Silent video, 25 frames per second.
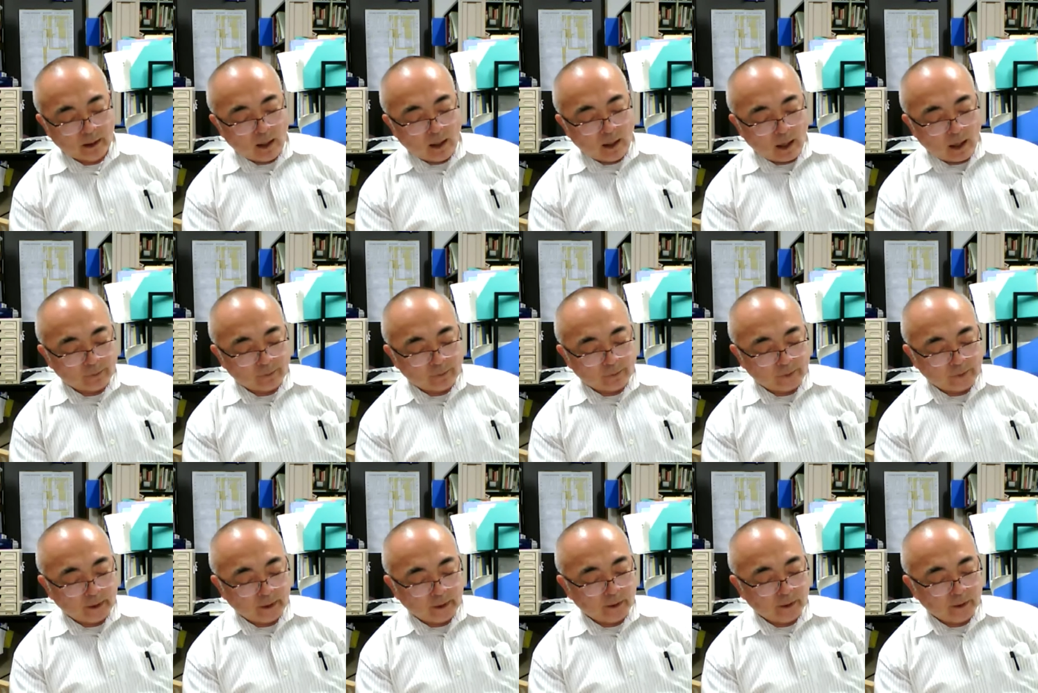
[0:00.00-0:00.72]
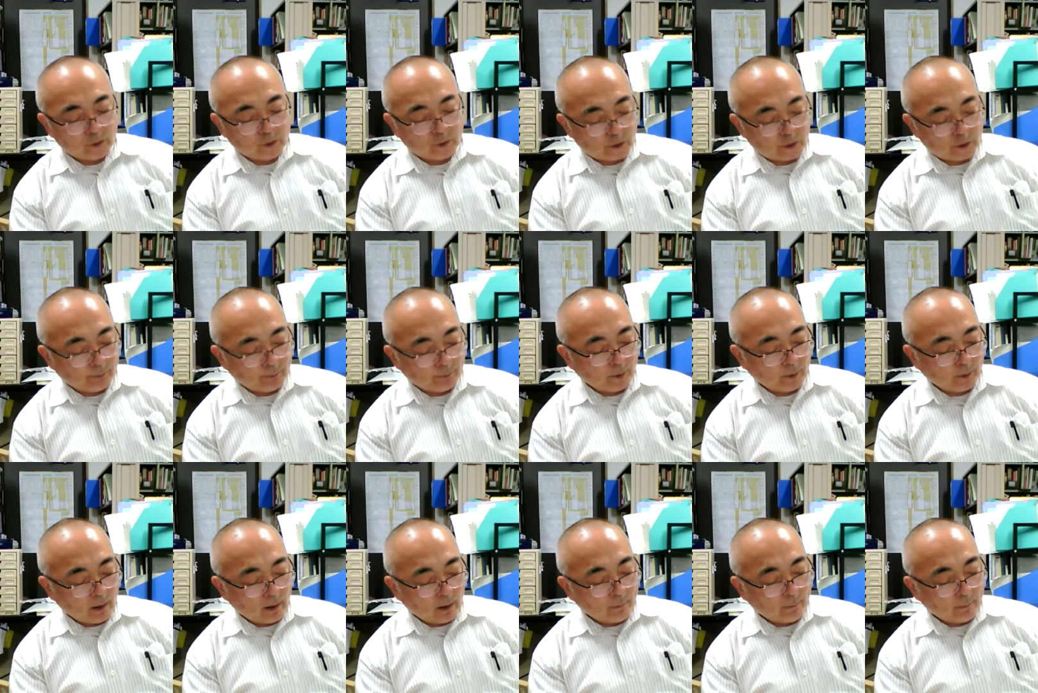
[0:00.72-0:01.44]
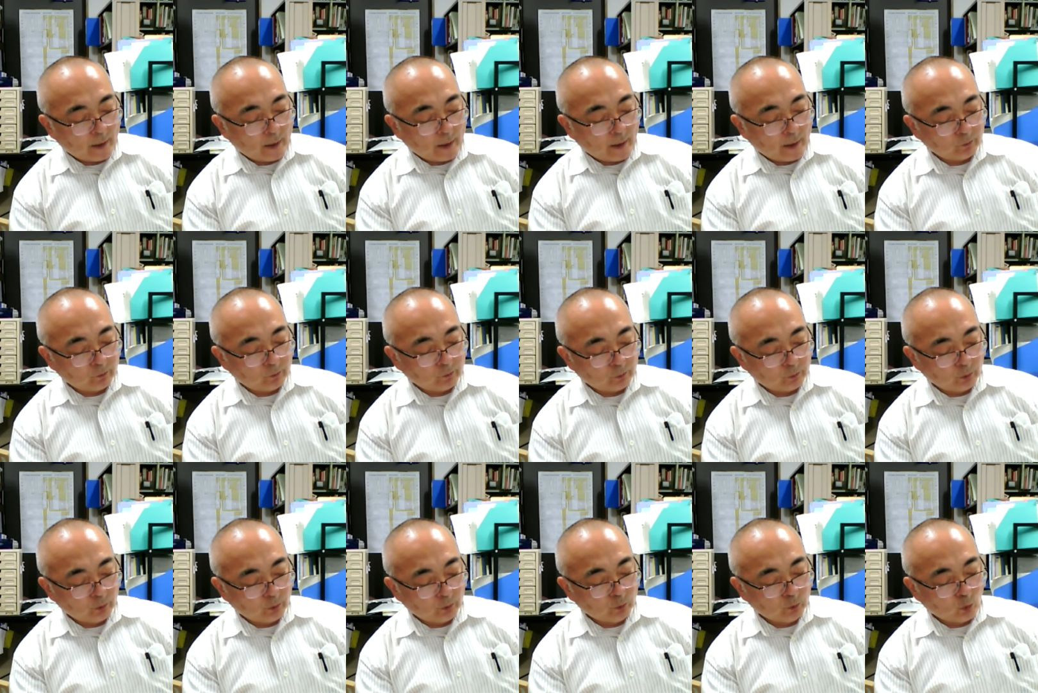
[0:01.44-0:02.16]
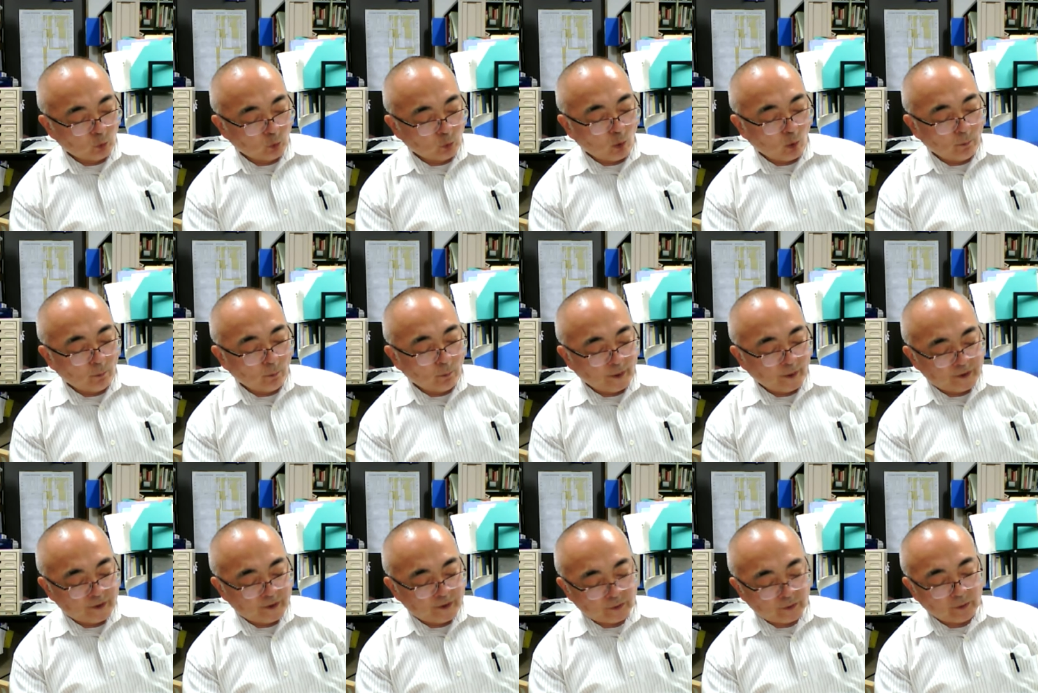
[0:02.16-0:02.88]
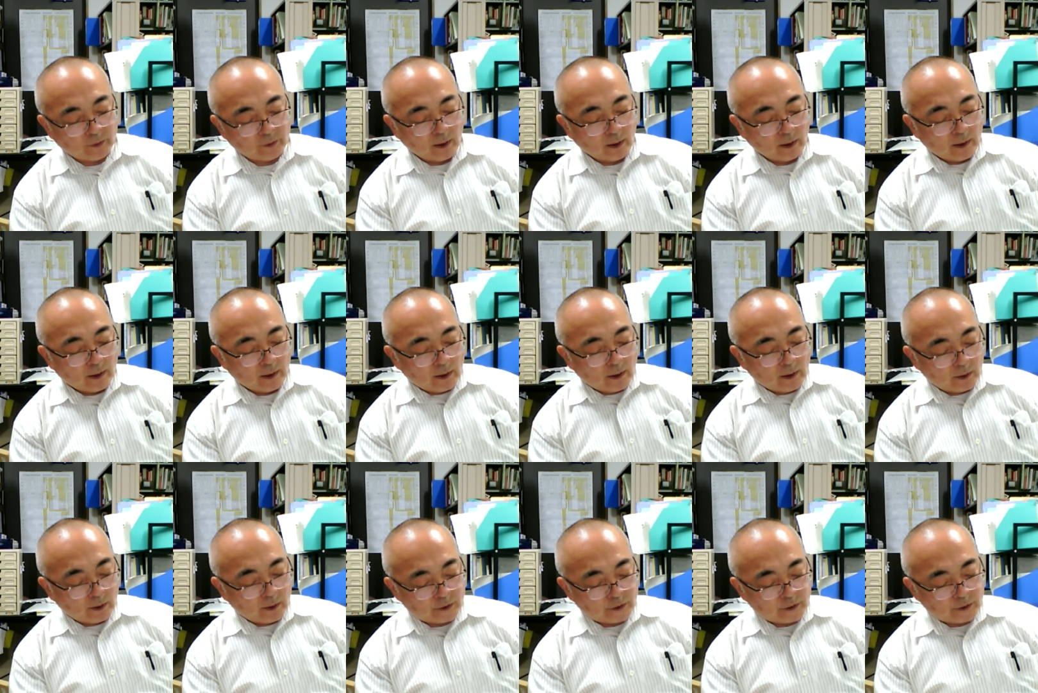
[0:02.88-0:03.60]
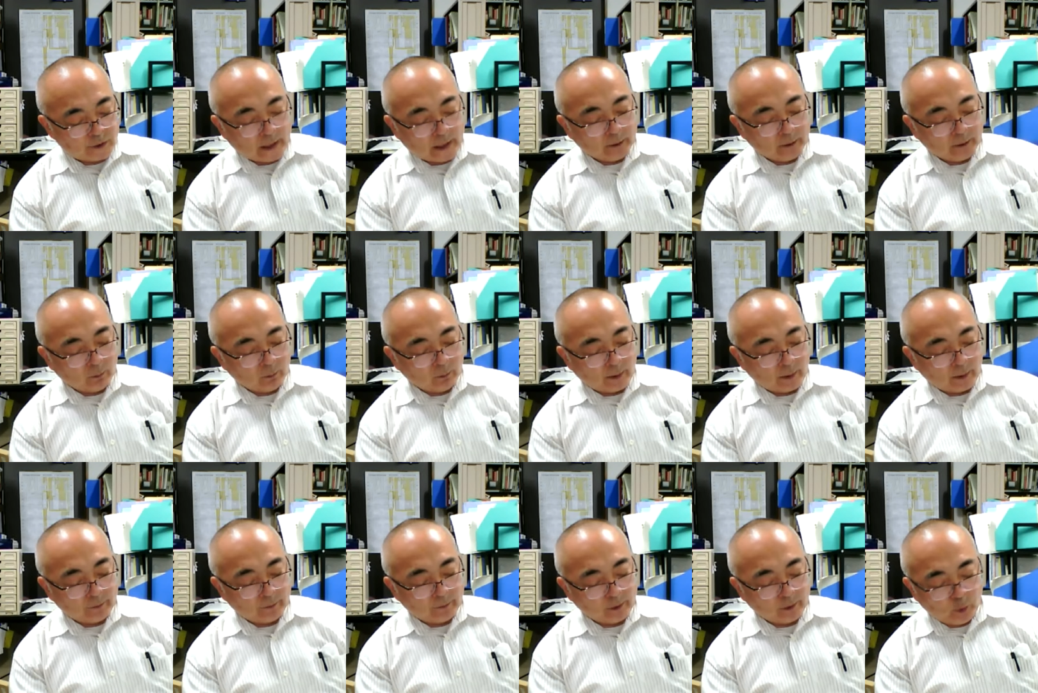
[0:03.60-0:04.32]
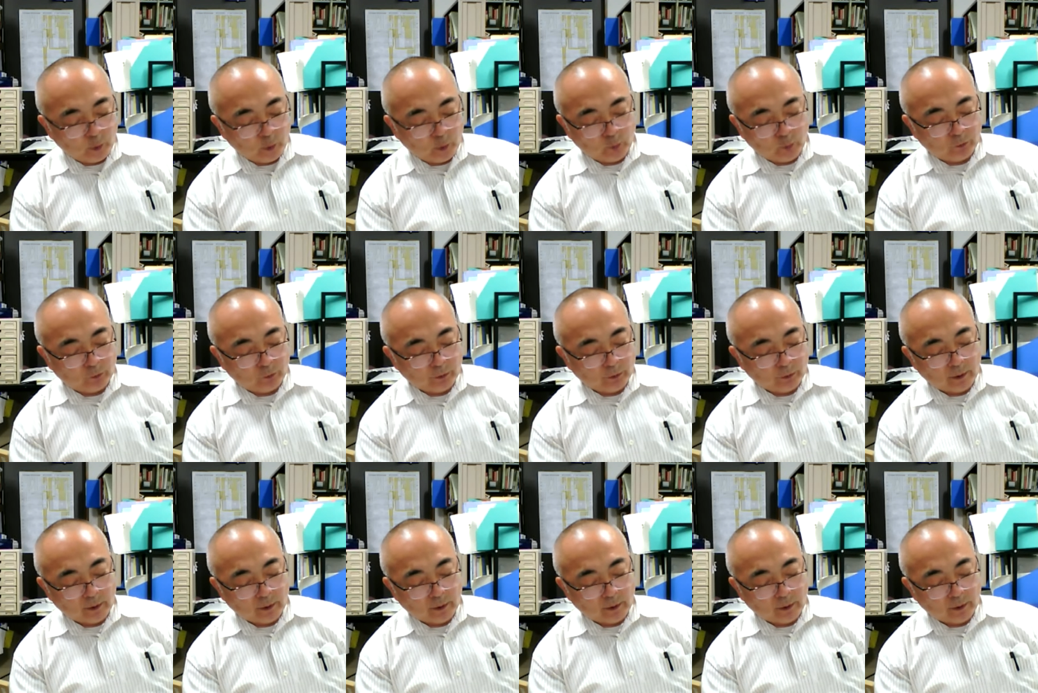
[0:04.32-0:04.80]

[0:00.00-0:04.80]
A sailing ship passed through drawbridges uh, shined by salutes.